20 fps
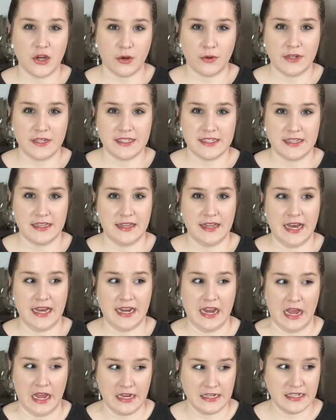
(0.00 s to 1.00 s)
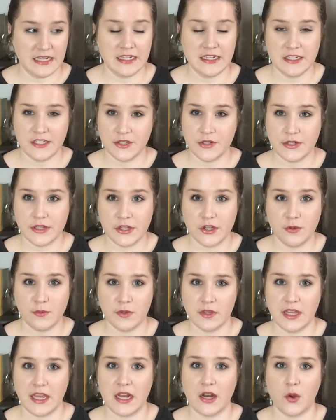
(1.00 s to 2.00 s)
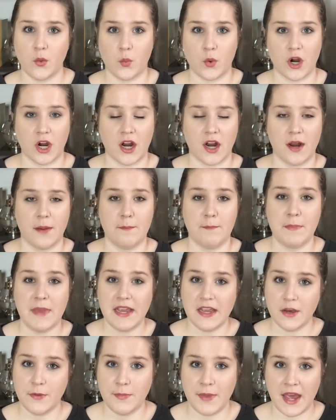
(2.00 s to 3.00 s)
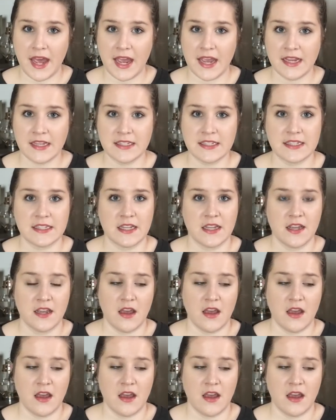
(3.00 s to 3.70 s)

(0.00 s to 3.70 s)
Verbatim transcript: noticed that I tended to accumulate were makeup bags